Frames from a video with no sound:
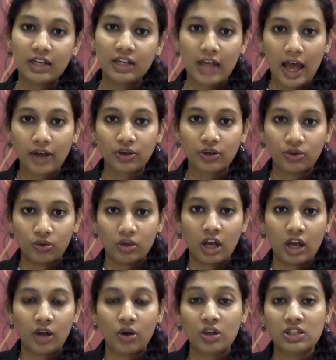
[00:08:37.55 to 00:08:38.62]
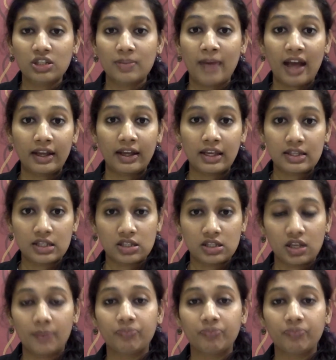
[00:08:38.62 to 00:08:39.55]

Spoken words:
lakh crore across the banking system.